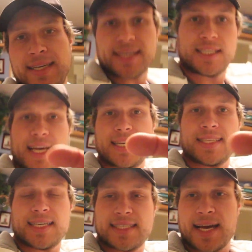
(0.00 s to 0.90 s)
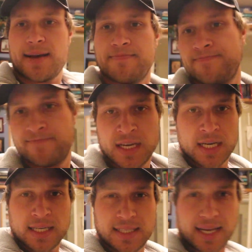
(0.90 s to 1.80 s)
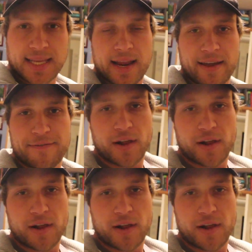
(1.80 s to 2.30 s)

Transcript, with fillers: Catch you guys next time. Stay dedicated